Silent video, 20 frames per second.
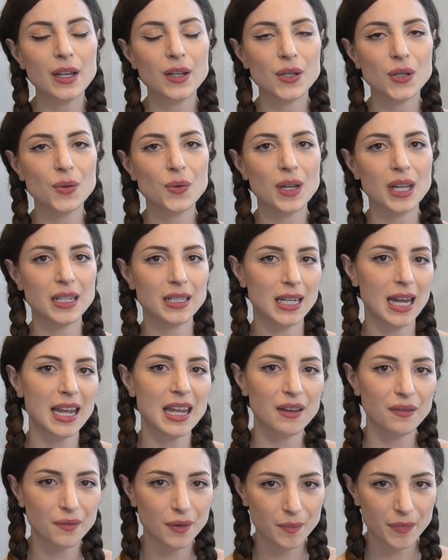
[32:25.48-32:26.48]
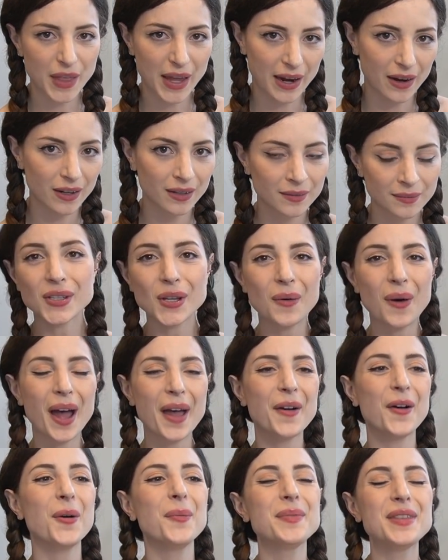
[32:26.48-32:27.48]
you can take it from there. So
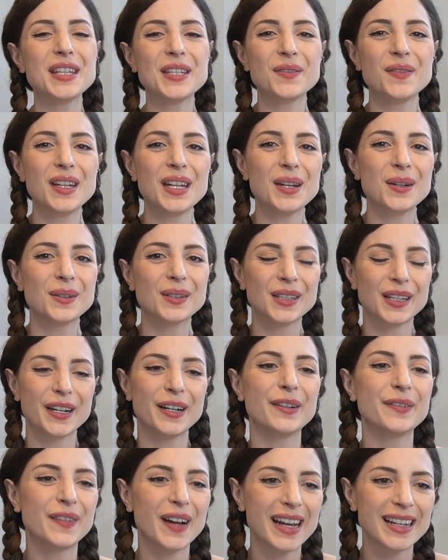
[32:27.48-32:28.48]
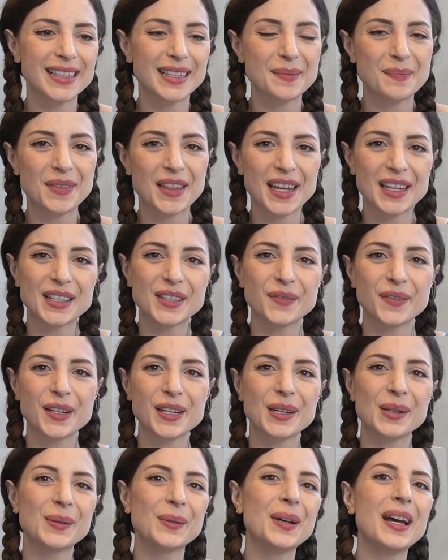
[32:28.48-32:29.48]
I hope this video clarified some things for
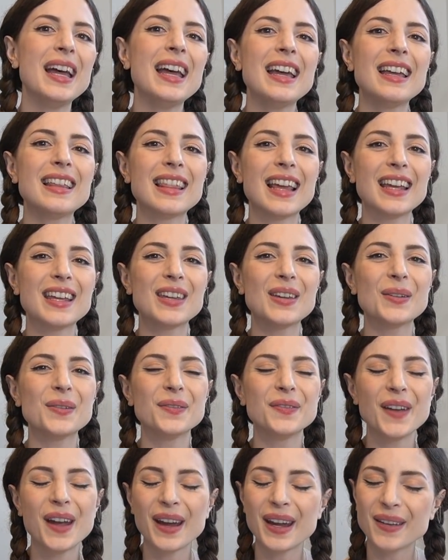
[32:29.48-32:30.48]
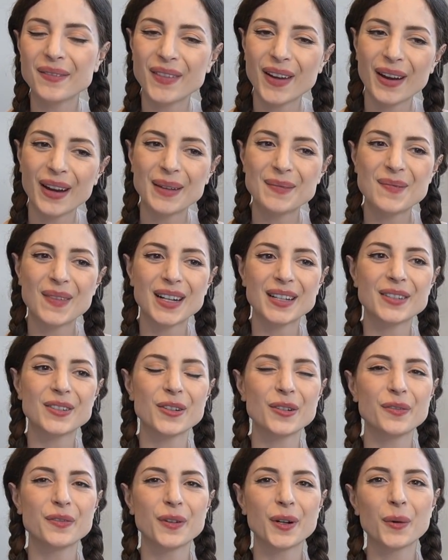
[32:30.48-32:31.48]
you. Thank you very, very much
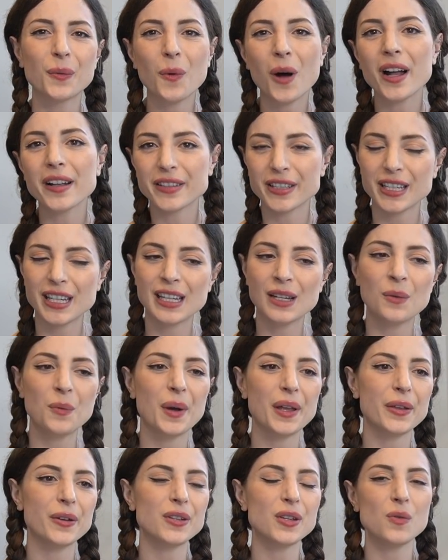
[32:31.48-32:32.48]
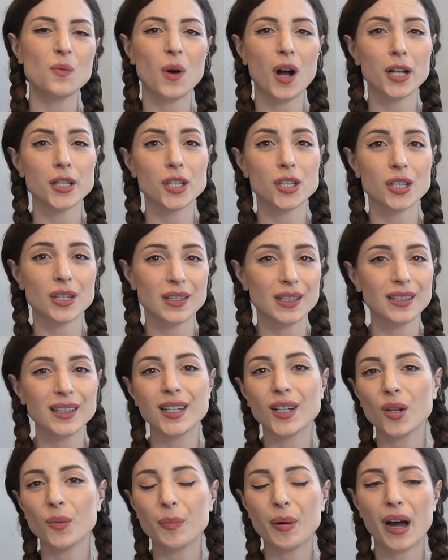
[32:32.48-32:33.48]
for watching, whether you watch just a
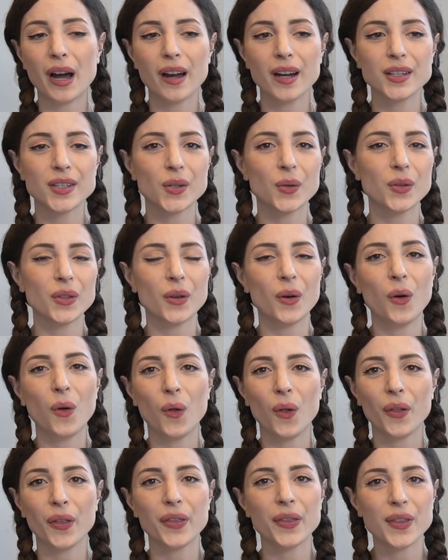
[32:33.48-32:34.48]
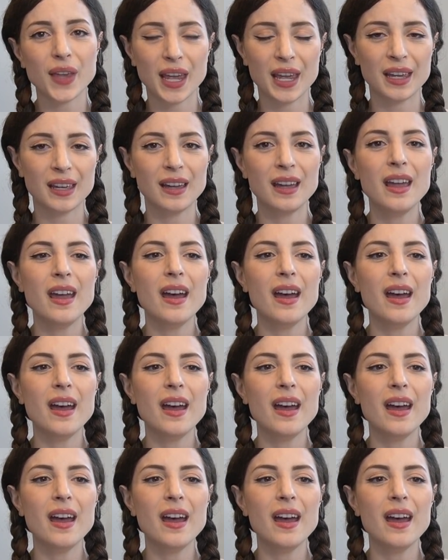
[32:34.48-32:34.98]
little part or the whole thing.